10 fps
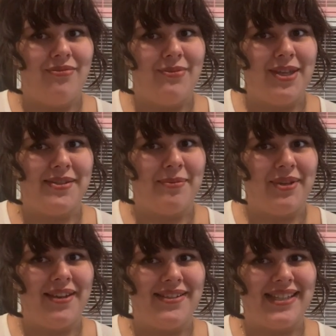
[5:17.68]
Makes some
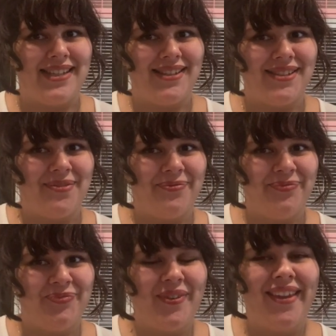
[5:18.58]
kind of sense?
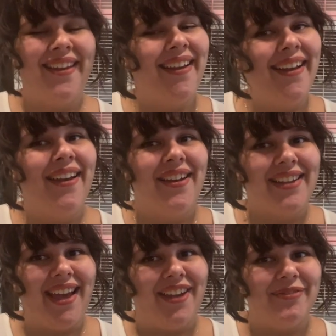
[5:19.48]

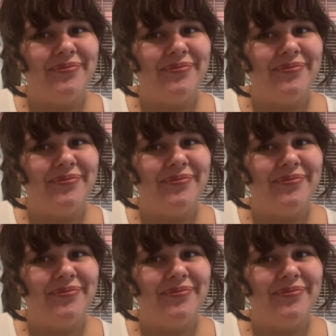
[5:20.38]
Okay.